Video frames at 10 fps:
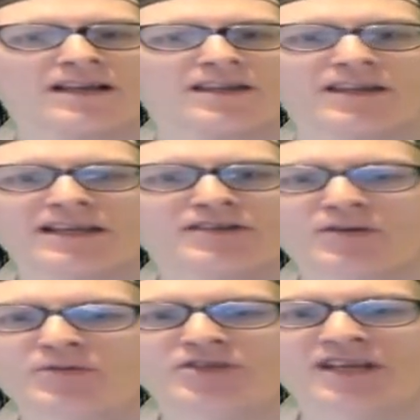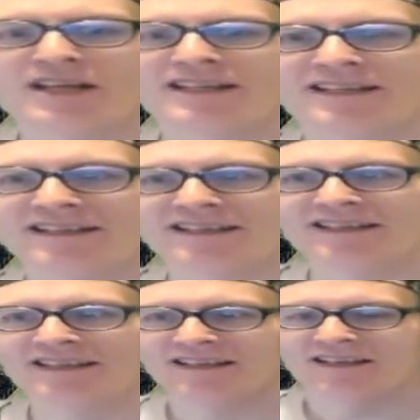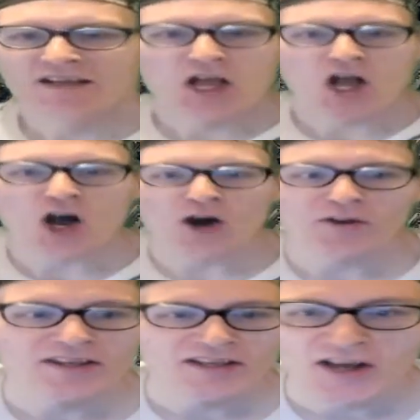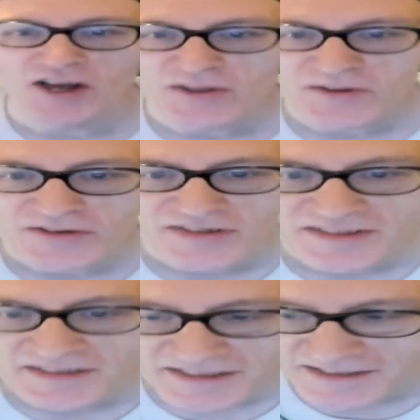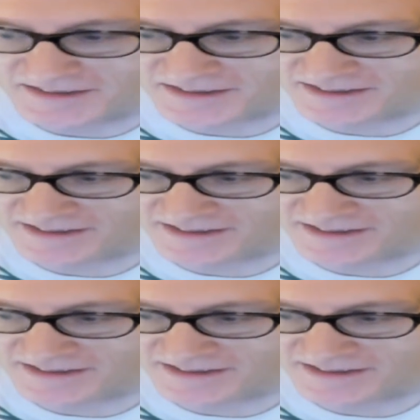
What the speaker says: they so jelly. All the other cities